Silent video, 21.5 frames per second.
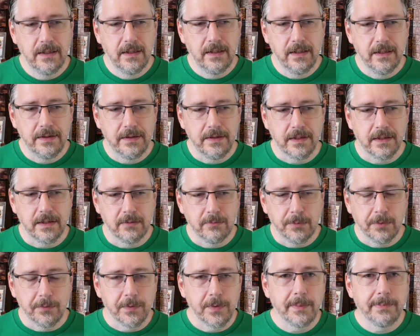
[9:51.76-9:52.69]
the
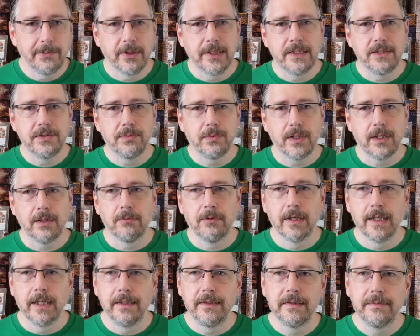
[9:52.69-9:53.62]
Reverberate's what I
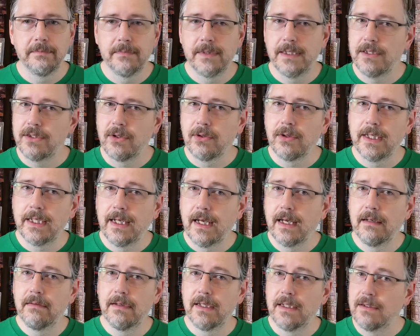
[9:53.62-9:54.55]
want. He's
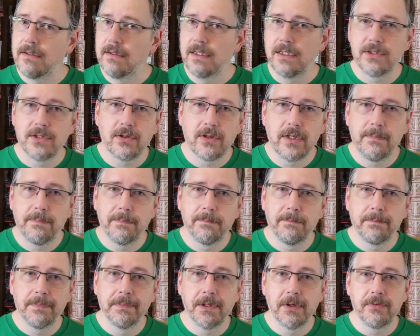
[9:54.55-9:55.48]
already
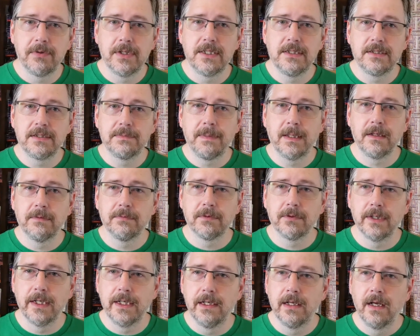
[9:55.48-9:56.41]
blown his Spell
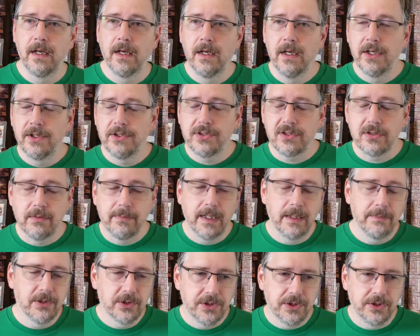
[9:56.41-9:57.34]
Void, so I'm
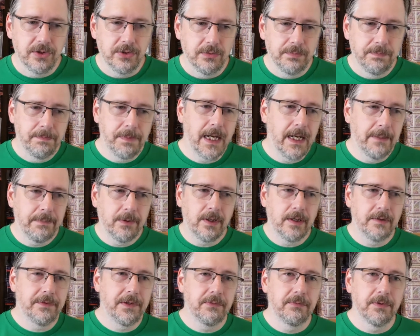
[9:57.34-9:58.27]
able to pop
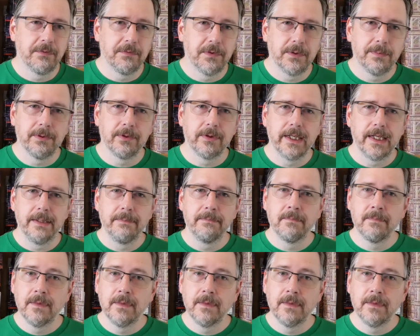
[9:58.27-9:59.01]
off the Reverberate.